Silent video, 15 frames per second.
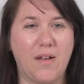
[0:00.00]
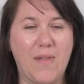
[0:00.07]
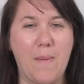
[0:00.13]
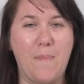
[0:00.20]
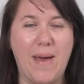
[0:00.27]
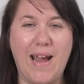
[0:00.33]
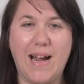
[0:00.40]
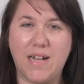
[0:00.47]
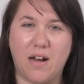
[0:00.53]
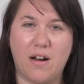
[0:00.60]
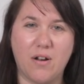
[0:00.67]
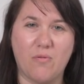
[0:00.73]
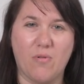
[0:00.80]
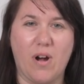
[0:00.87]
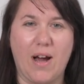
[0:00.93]
They're picked
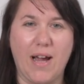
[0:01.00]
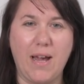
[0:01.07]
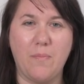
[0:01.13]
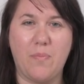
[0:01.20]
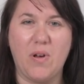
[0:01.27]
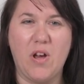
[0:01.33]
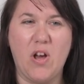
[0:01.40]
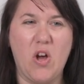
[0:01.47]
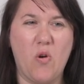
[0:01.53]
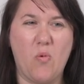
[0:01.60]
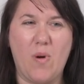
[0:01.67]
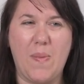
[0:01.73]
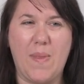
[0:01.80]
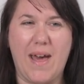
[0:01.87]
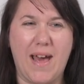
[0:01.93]
unripe
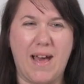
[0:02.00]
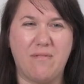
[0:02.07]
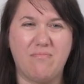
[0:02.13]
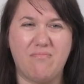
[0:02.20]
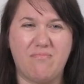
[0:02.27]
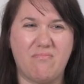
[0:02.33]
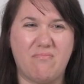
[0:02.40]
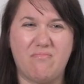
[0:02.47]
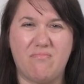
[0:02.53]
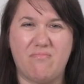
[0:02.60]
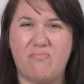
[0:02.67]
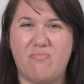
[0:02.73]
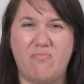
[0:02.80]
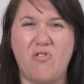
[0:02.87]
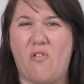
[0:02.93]
when they're
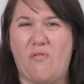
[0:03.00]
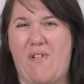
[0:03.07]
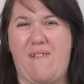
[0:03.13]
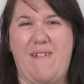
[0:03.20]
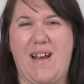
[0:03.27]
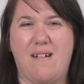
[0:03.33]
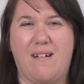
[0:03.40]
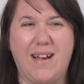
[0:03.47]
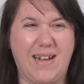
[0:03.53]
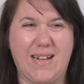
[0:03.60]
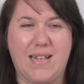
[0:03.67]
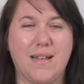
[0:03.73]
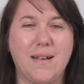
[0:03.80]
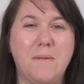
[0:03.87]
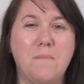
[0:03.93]
not very nice,